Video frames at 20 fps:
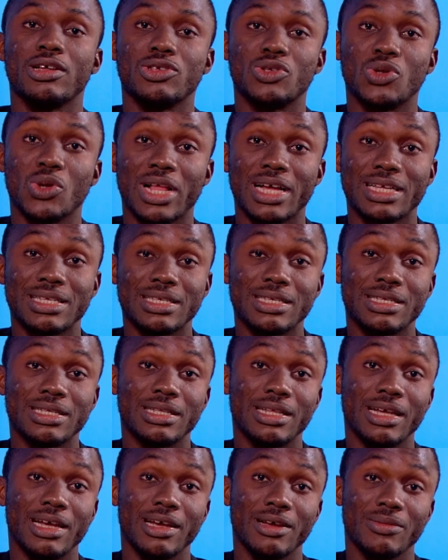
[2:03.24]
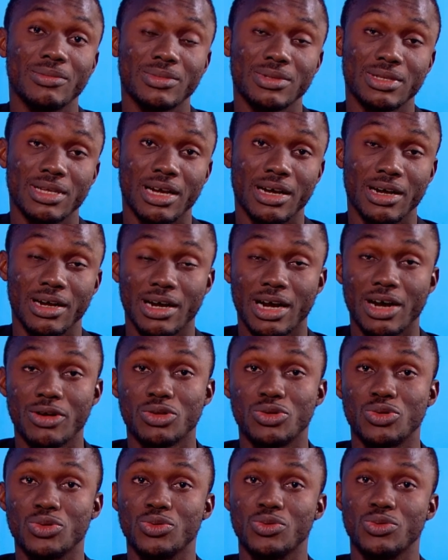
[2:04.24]
solar systems and uh,
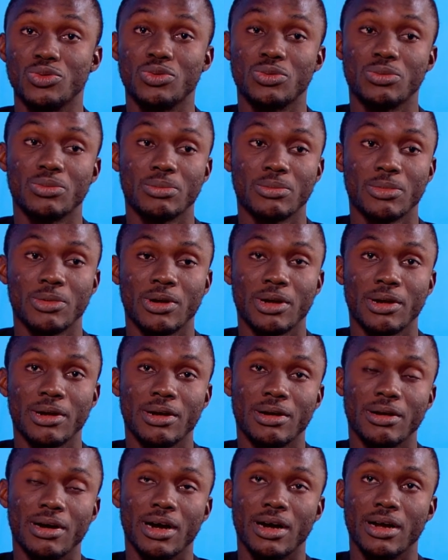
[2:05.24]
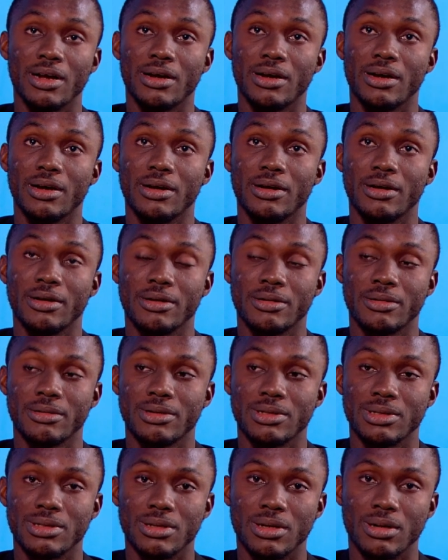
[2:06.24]
how to, uh,
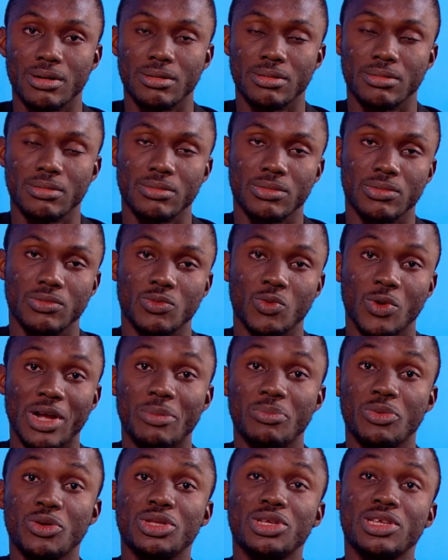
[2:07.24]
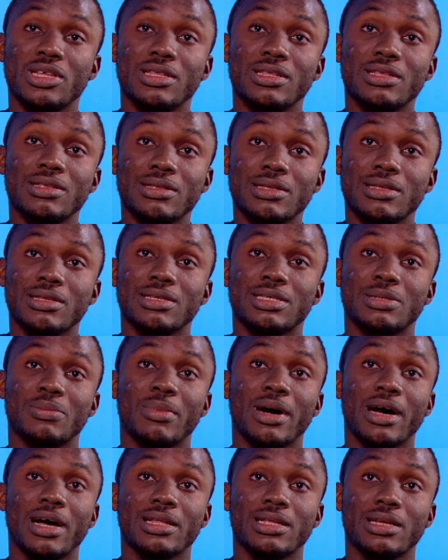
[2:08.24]
we are building
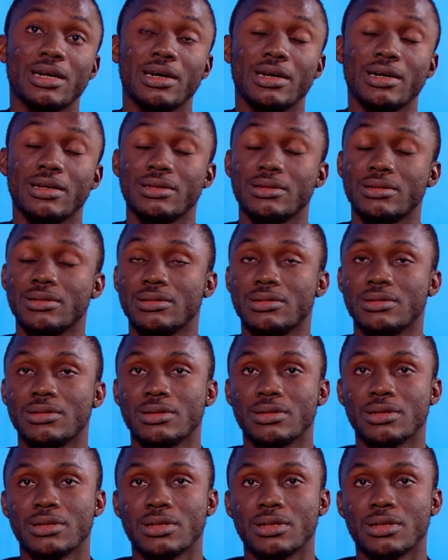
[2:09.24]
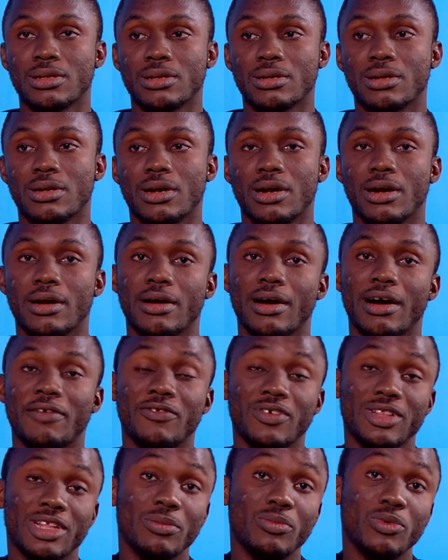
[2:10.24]
smart and uh,
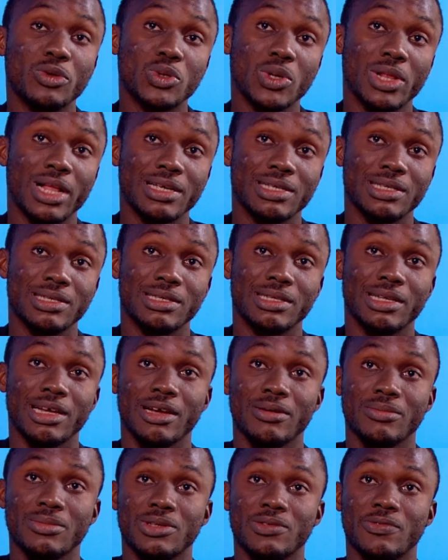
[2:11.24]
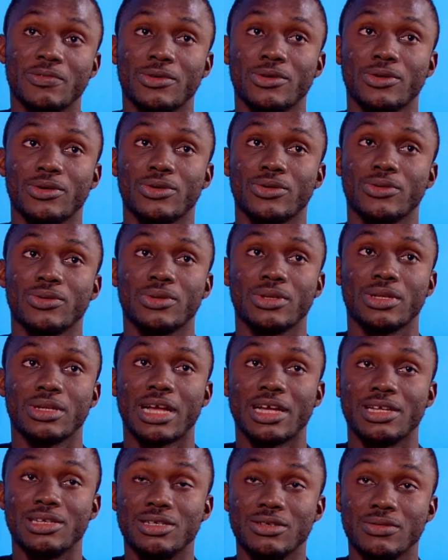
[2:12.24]
affordable solar systems for
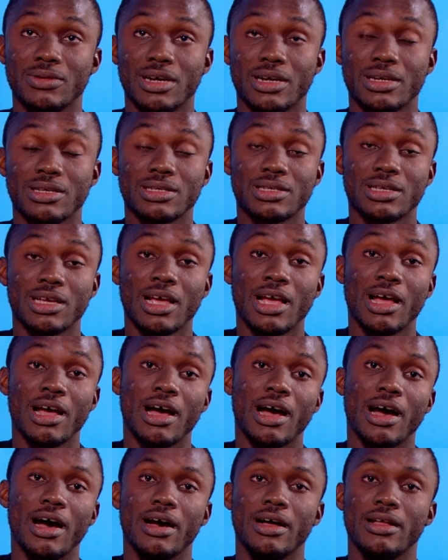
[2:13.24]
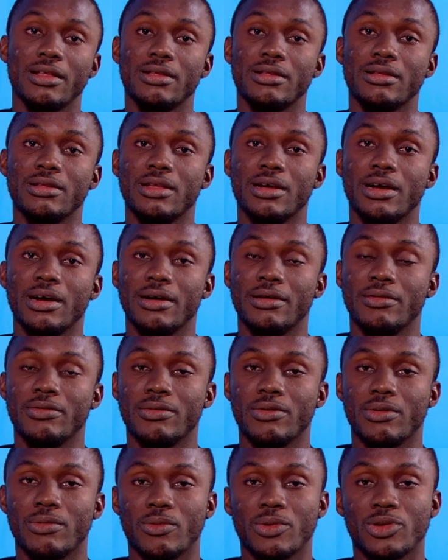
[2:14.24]
Nigerians. And uh,
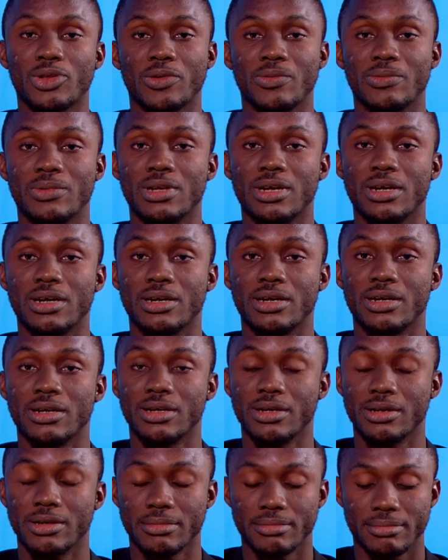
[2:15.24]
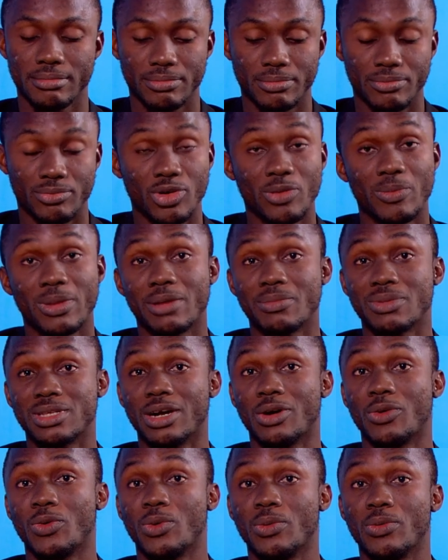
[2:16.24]
one of the problems
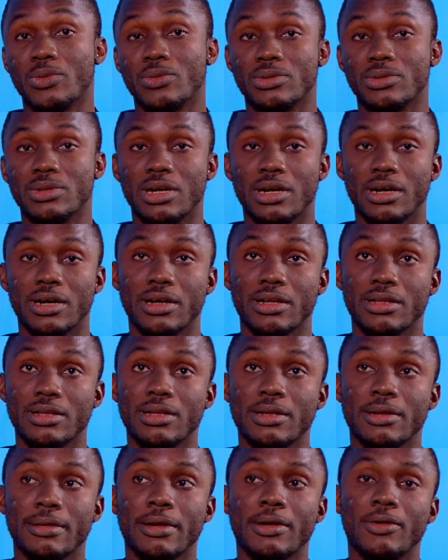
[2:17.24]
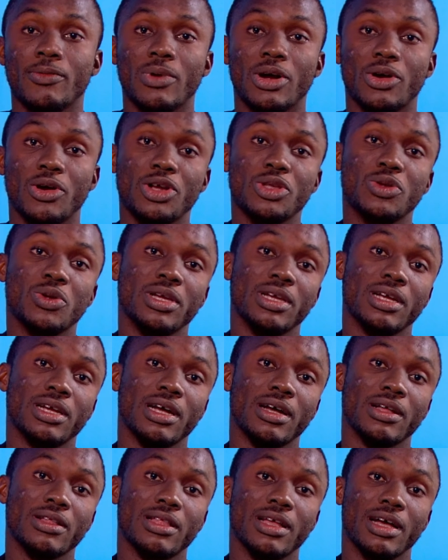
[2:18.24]
that, that we're going to
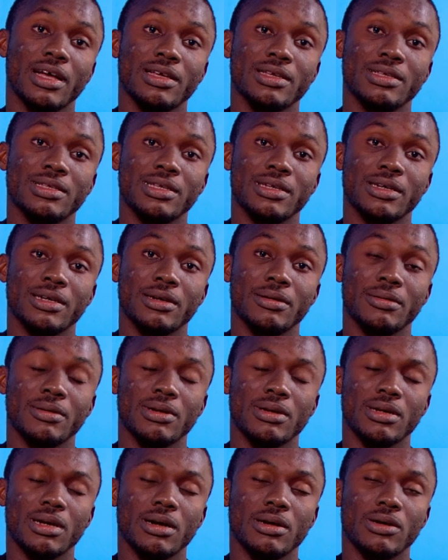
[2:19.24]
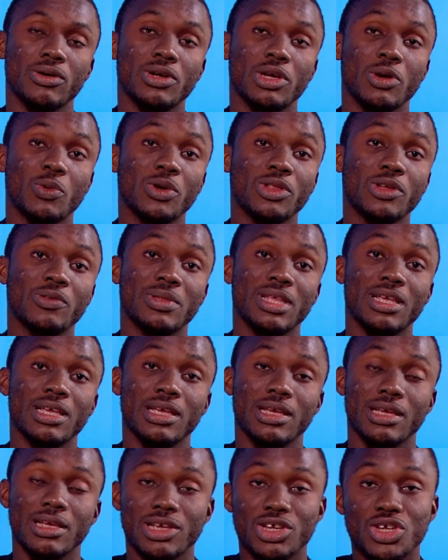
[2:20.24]
encounter is uh, okay, one of
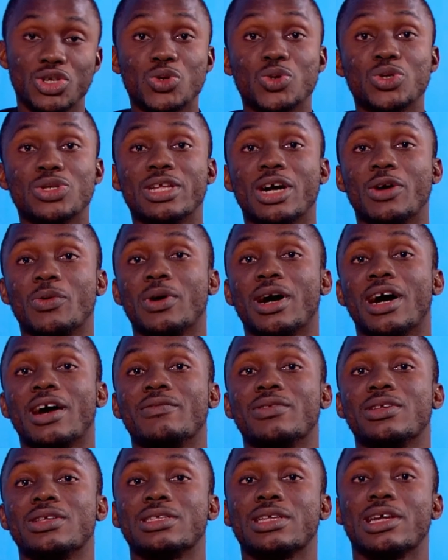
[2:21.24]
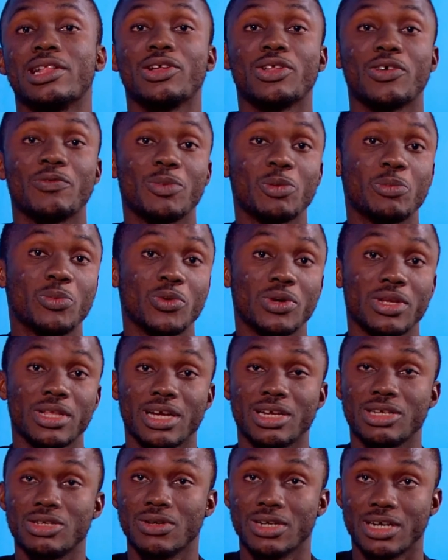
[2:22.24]
the issues that we have is a lot of people in
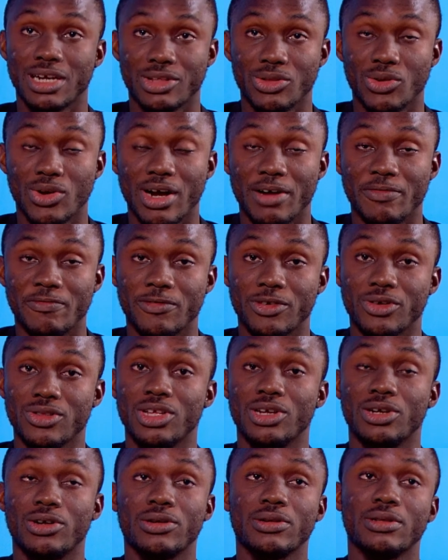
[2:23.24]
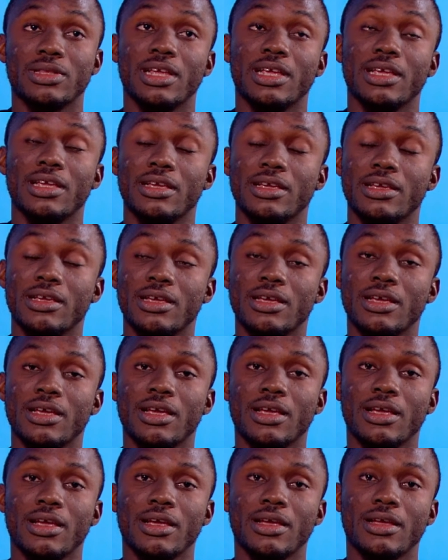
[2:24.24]
Nigeria cannot afford the, the
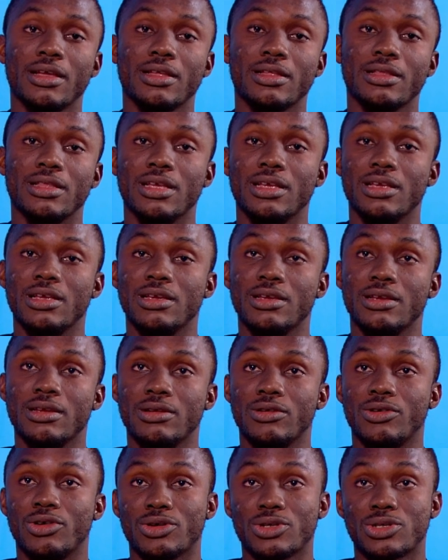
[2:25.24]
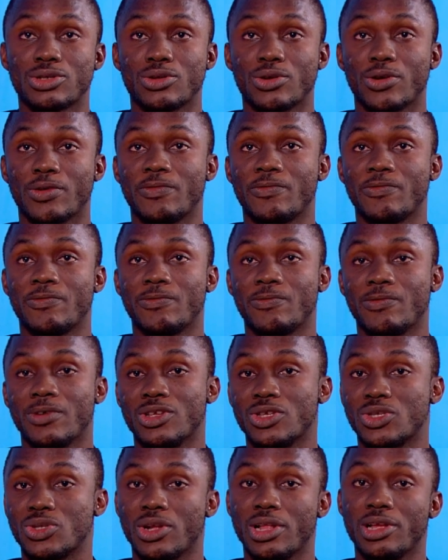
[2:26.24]
the cost of
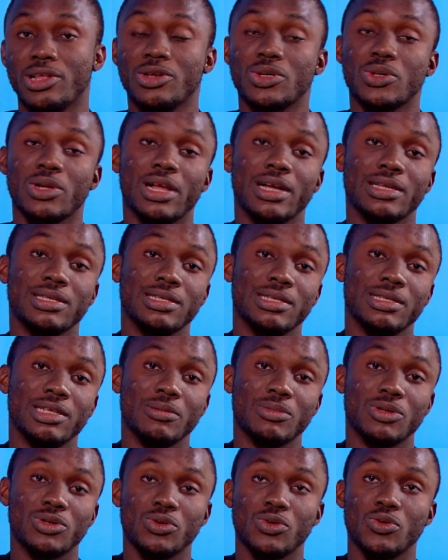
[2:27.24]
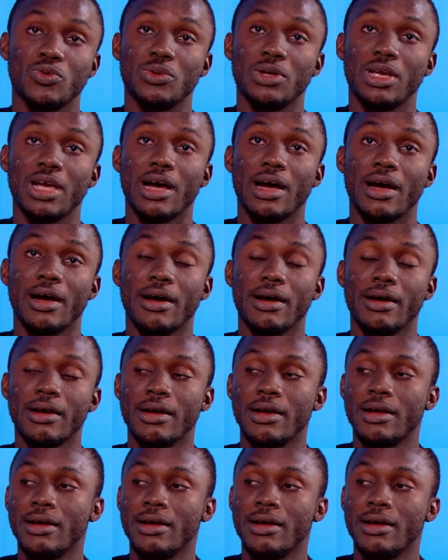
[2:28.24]
installing a solar system. So we are